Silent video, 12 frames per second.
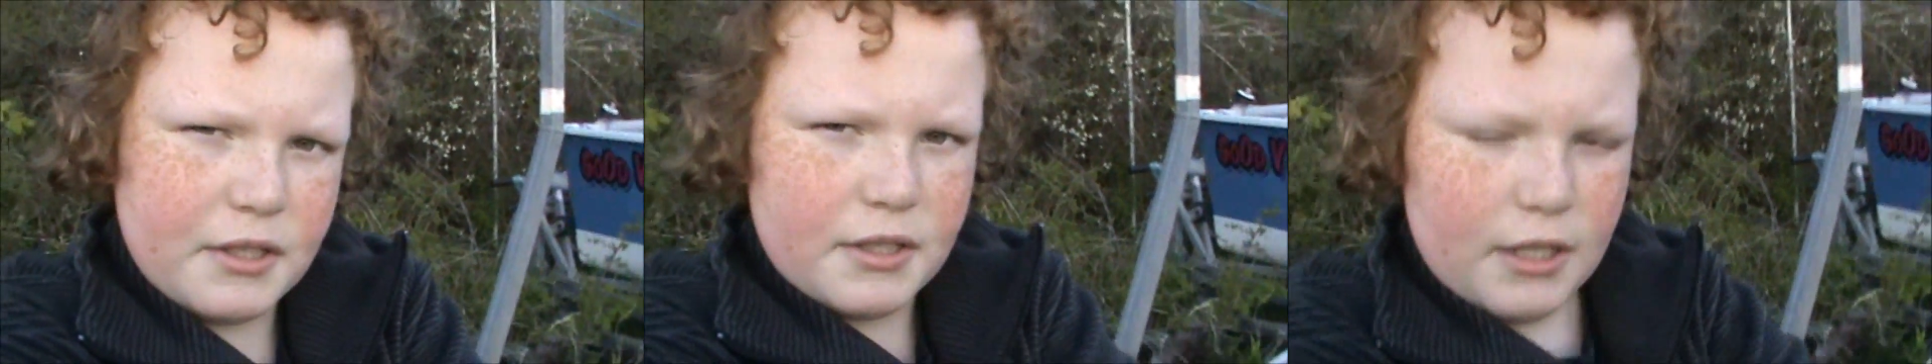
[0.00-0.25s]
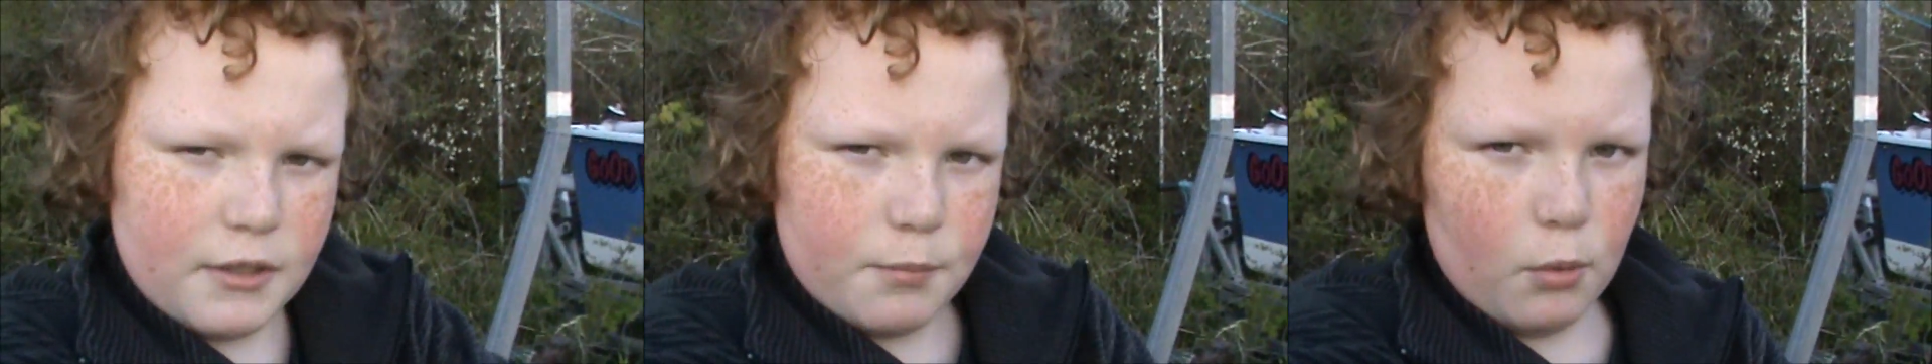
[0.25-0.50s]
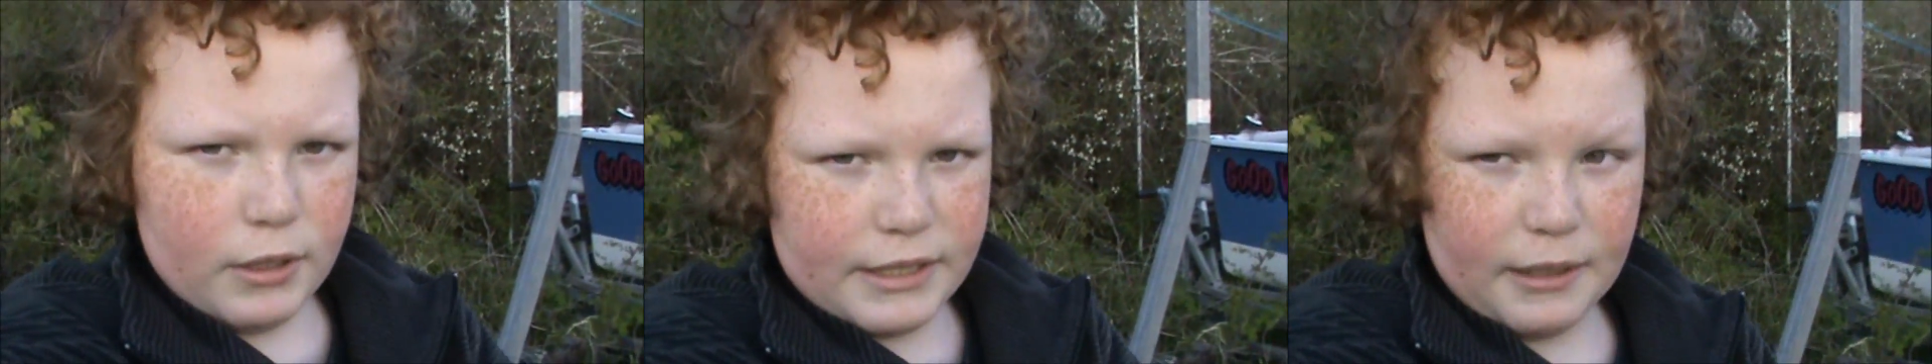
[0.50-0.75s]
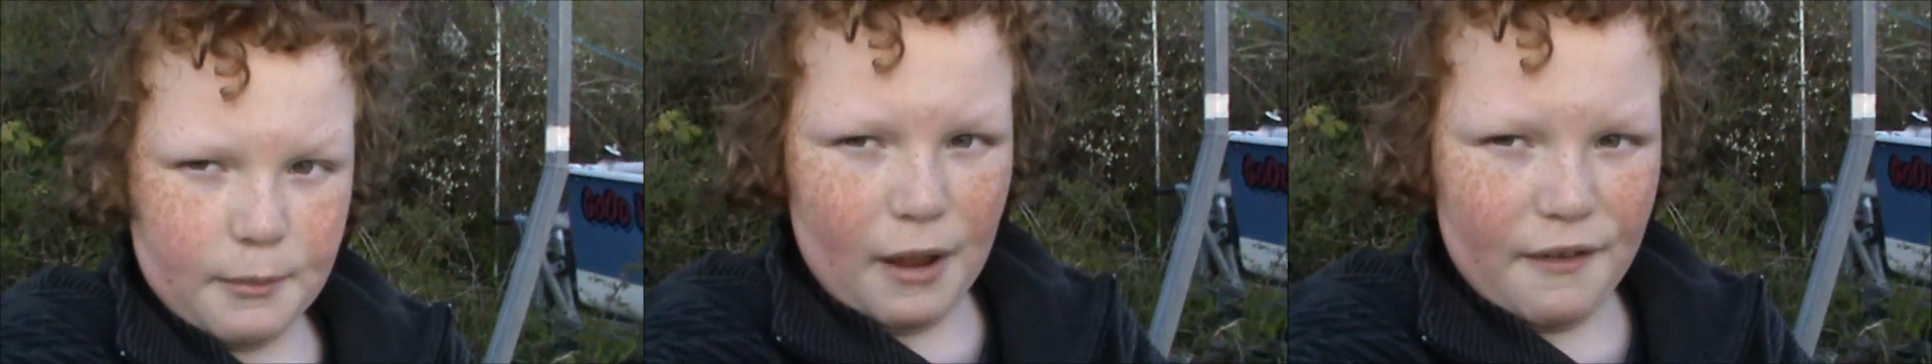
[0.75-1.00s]
the sun's
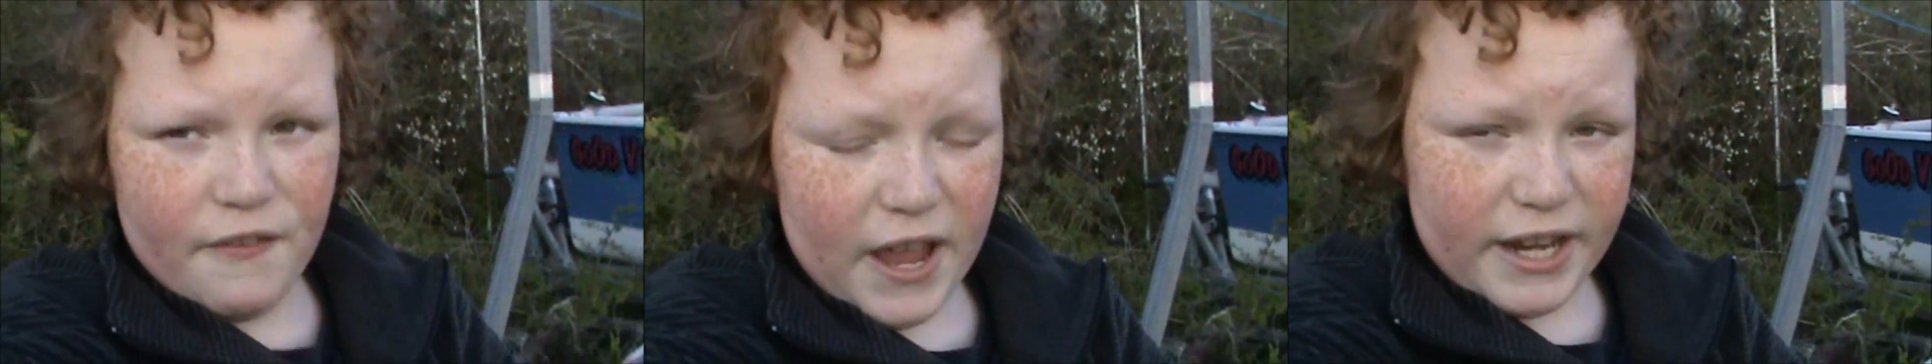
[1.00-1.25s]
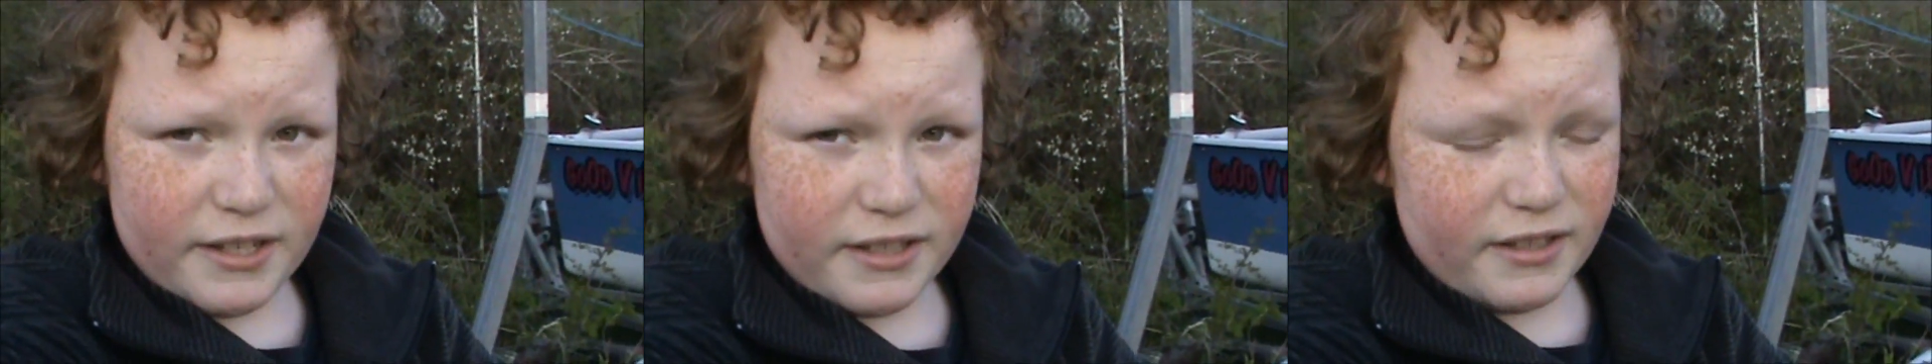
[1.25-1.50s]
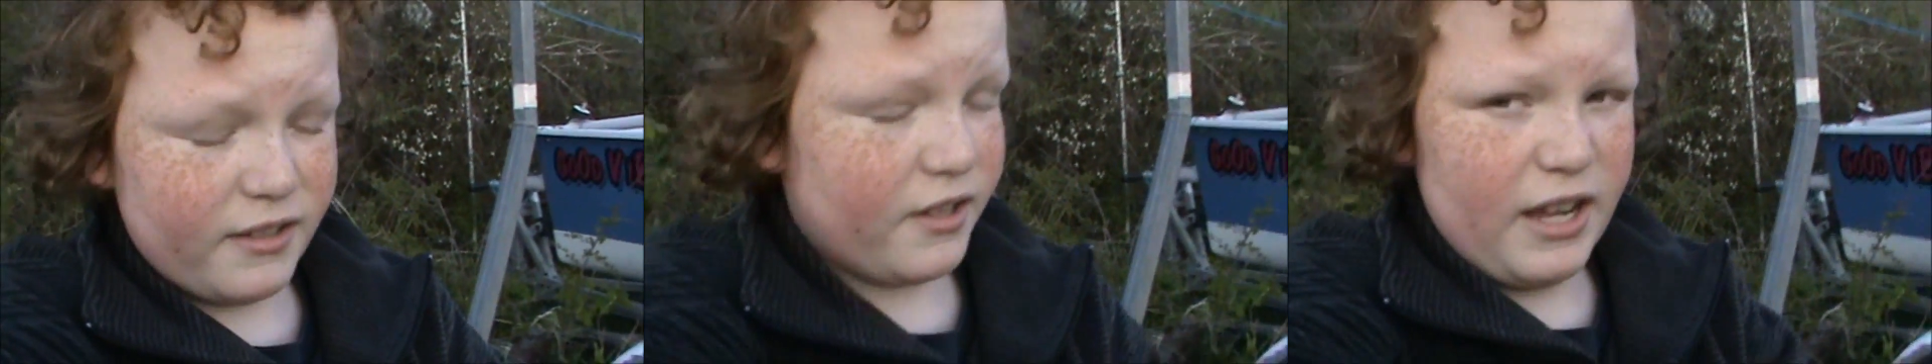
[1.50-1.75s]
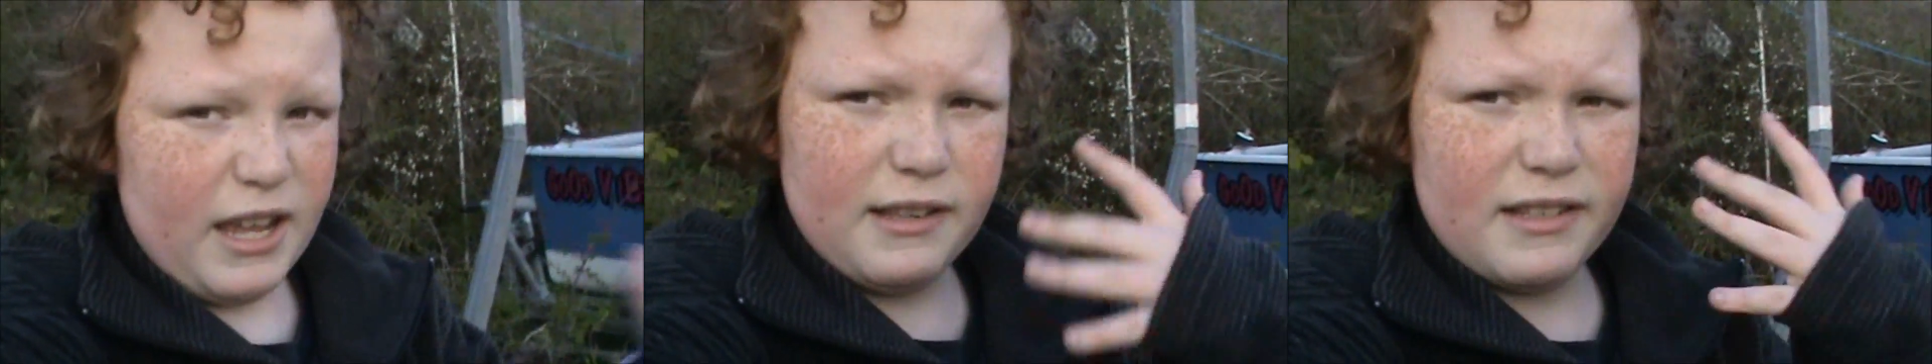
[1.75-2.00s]
pointing at my face, so
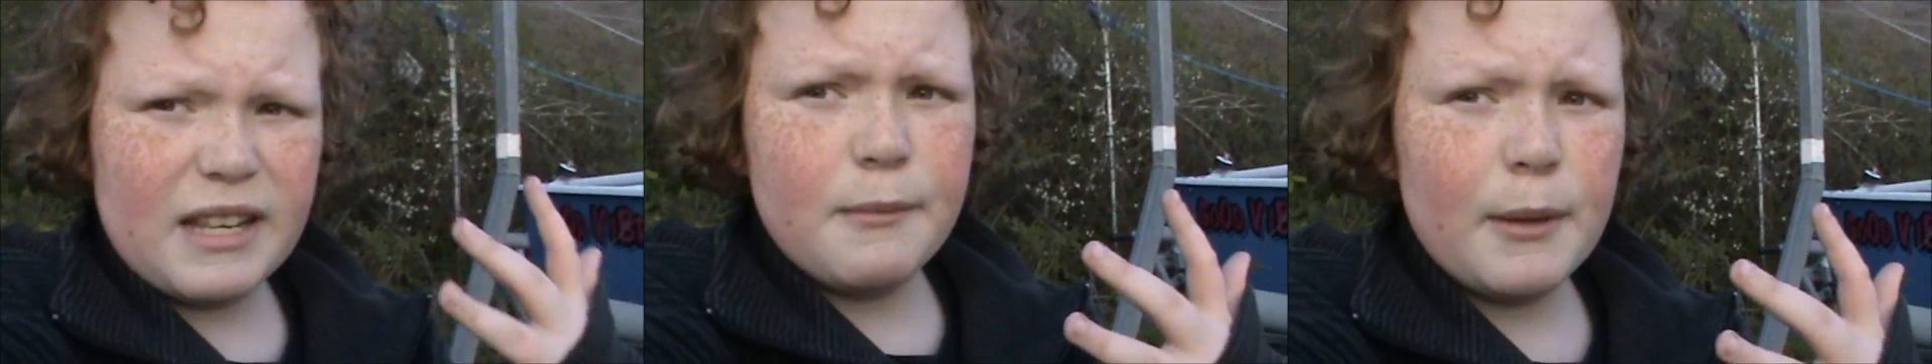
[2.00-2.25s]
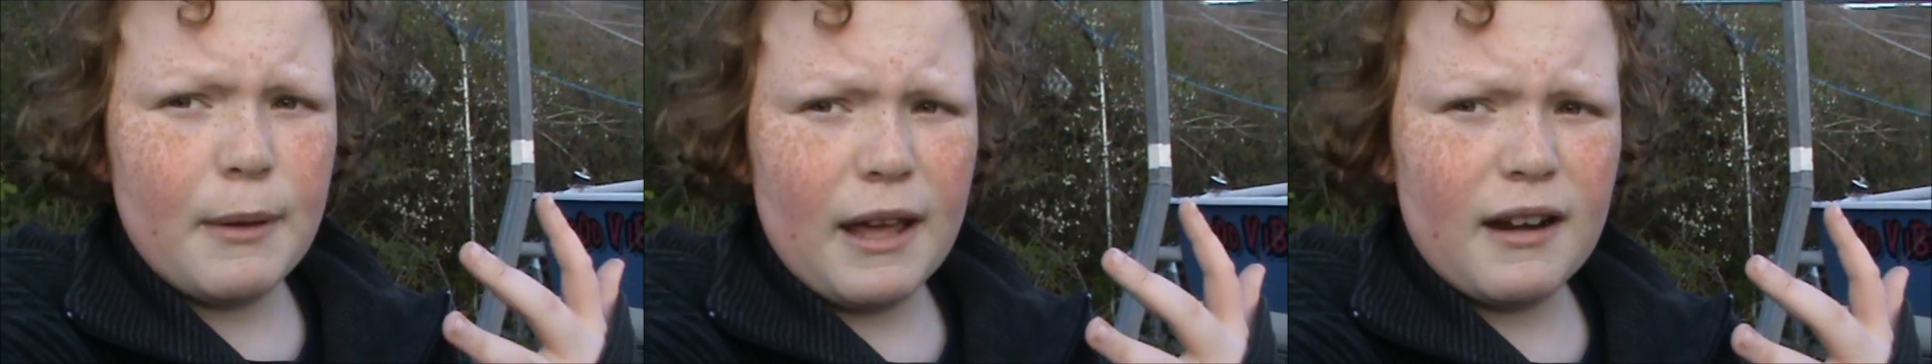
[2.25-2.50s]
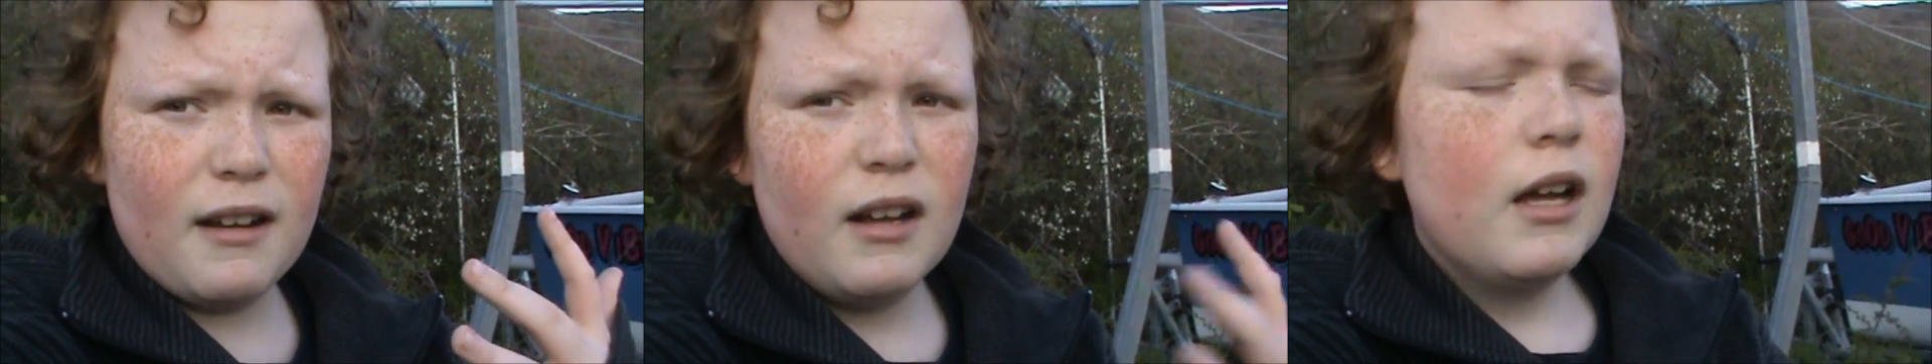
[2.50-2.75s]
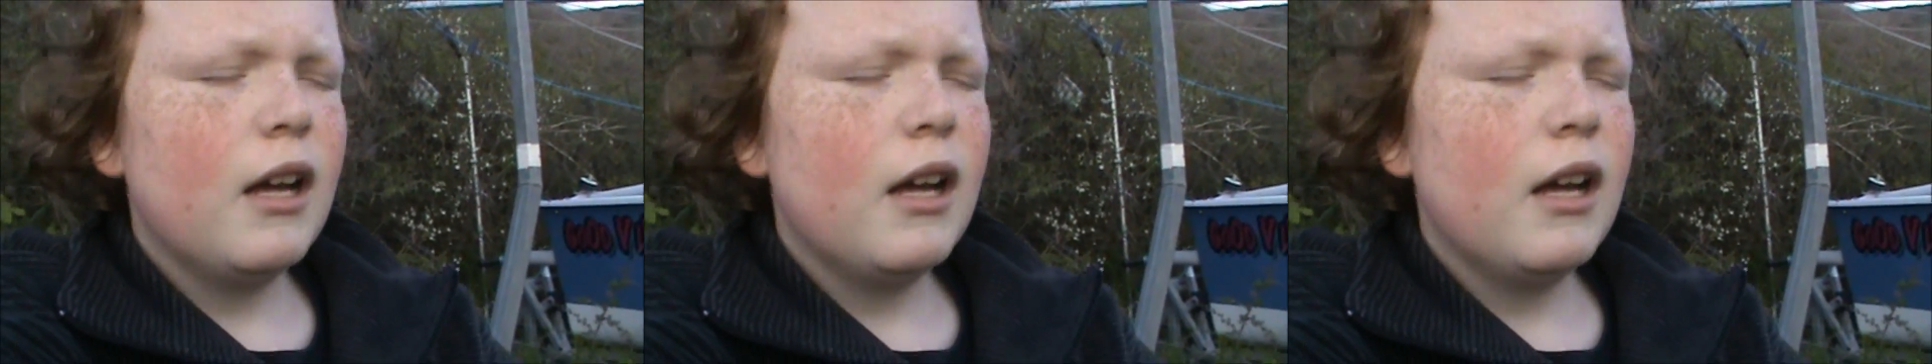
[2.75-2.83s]
you can see me better.